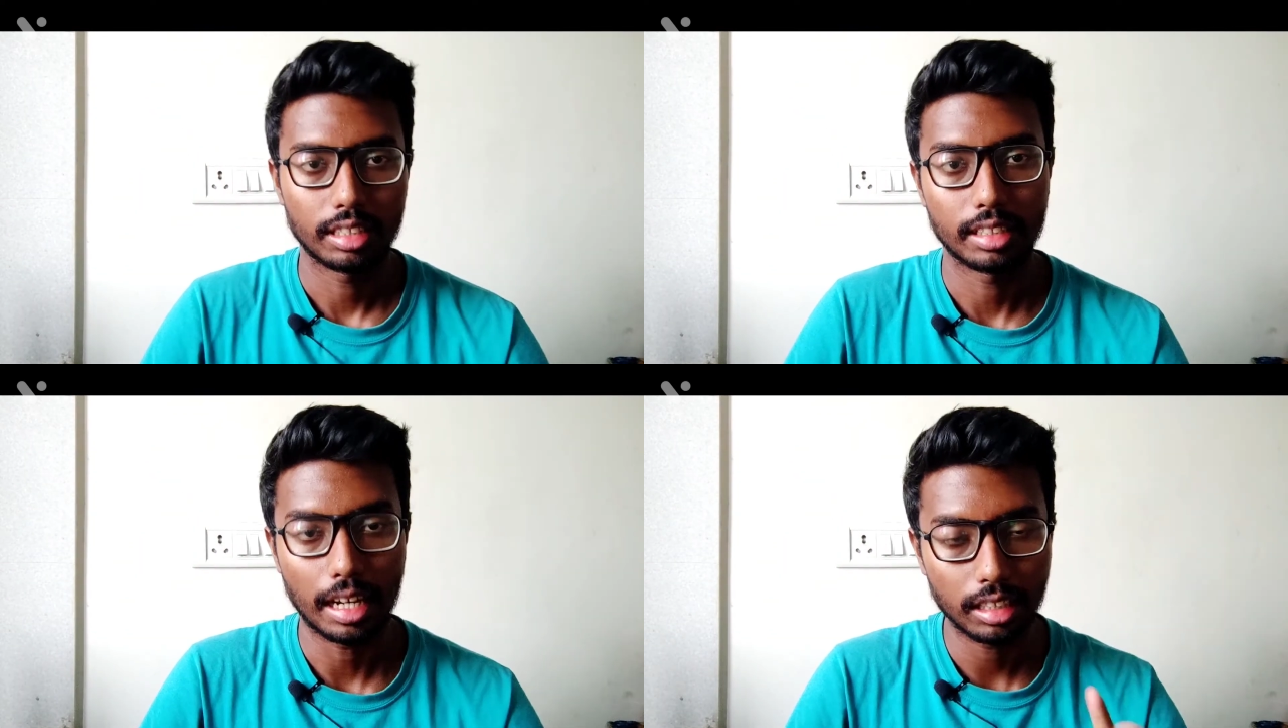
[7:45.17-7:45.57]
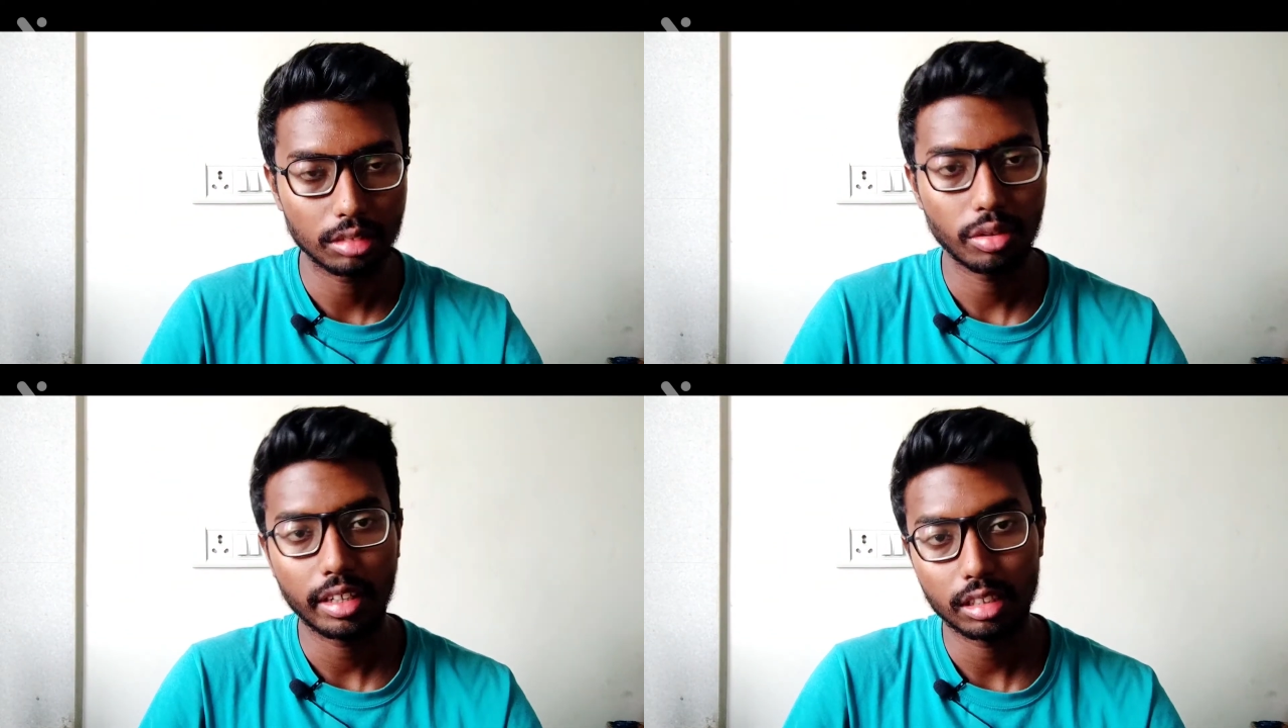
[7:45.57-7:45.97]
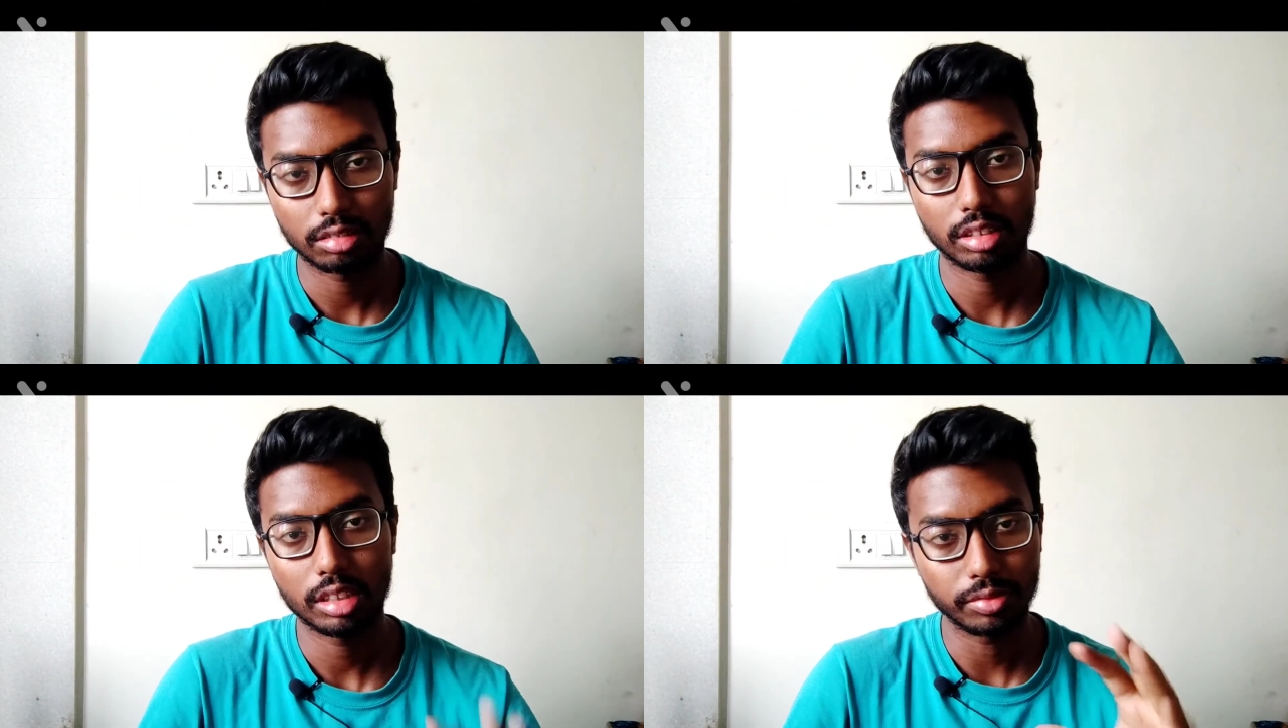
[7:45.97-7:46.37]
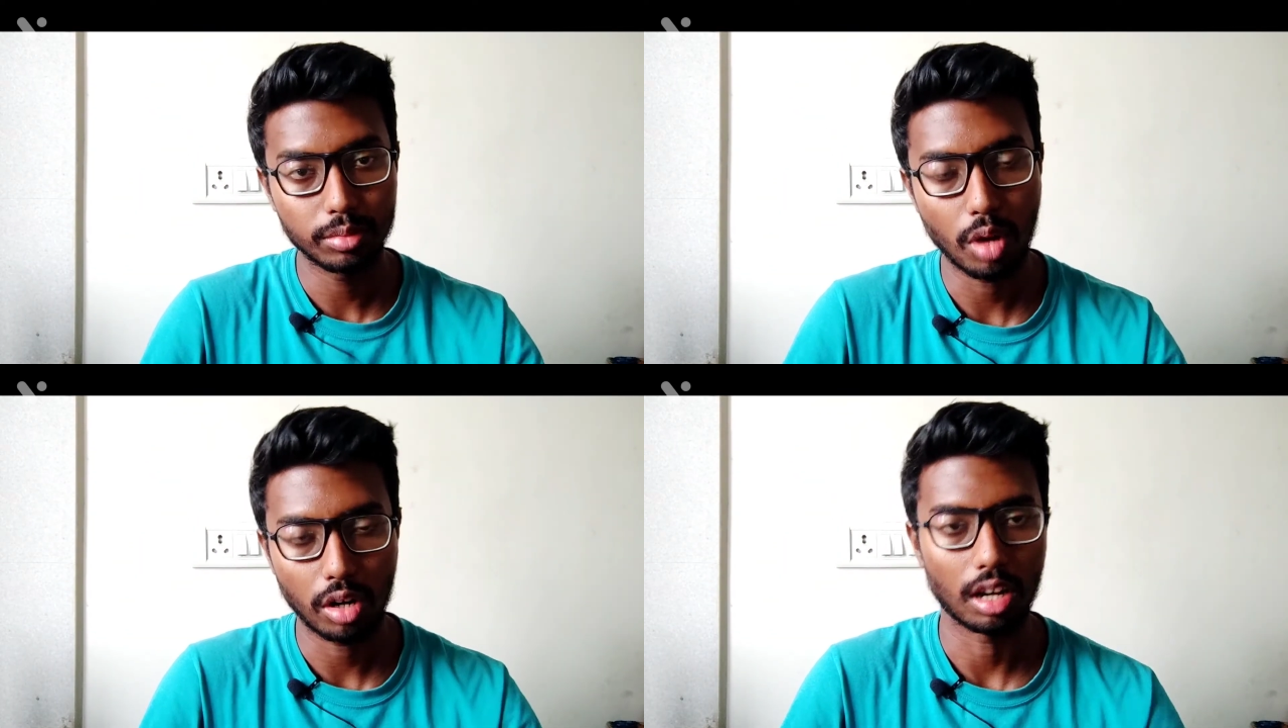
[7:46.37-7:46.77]
That is why it is known as V
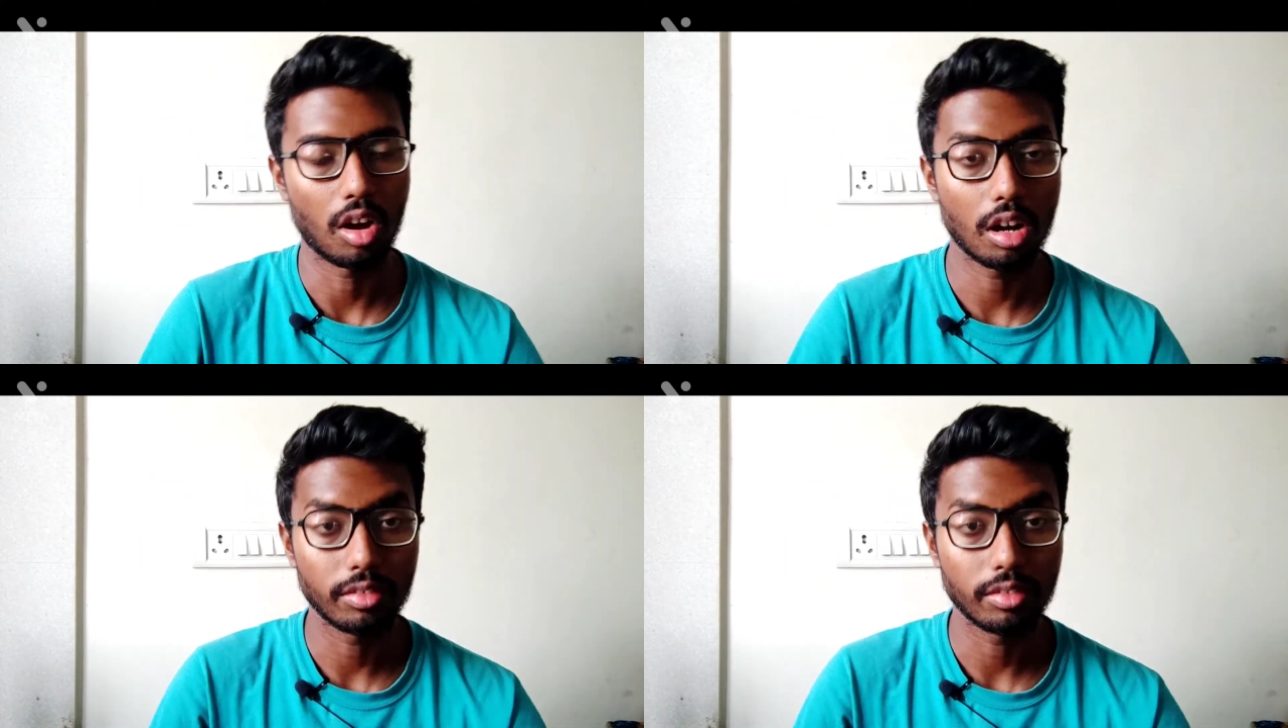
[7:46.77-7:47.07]
model, or